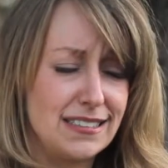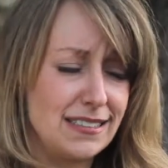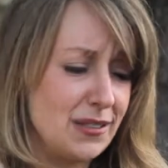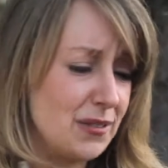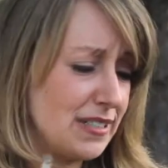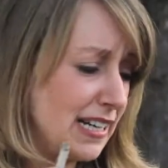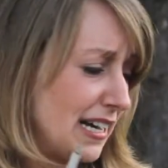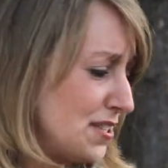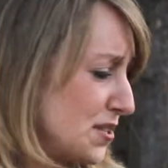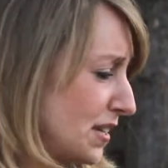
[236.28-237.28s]
Good Lord, Dana.
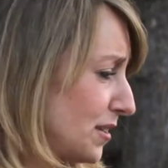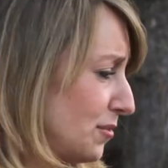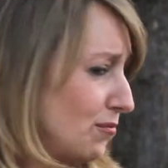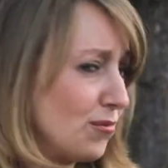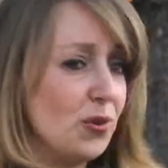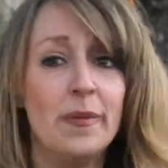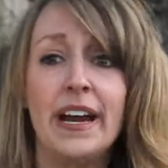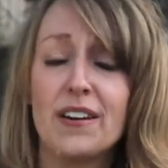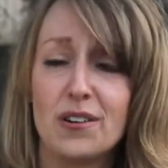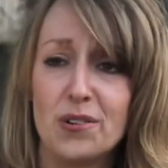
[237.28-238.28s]
Can't you get a new
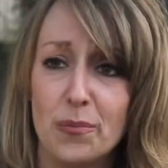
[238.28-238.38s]
roommate or a new